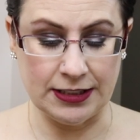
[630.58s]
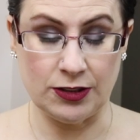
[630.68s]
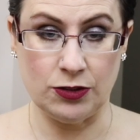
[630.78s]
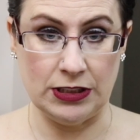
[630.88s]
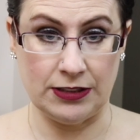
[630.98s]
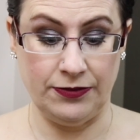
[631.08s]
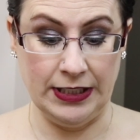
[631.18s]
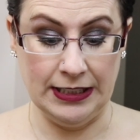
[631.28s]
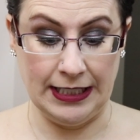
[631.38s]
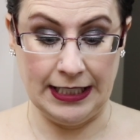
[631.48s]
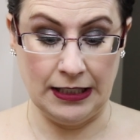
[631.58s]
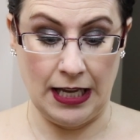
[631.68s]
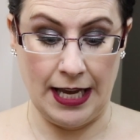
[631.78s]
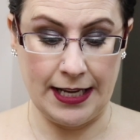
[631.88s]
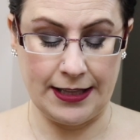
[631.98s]
this is feeling
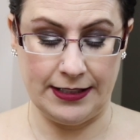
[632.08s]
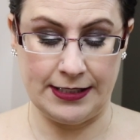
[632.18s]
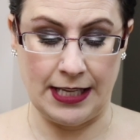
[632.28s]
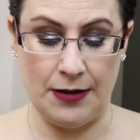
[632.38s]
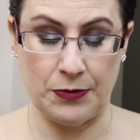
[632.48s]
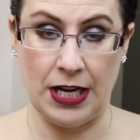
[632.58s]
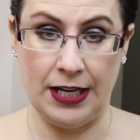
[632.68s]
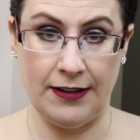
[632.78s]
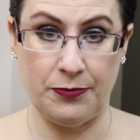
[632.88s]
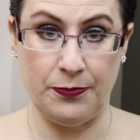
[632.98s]
like the same kind of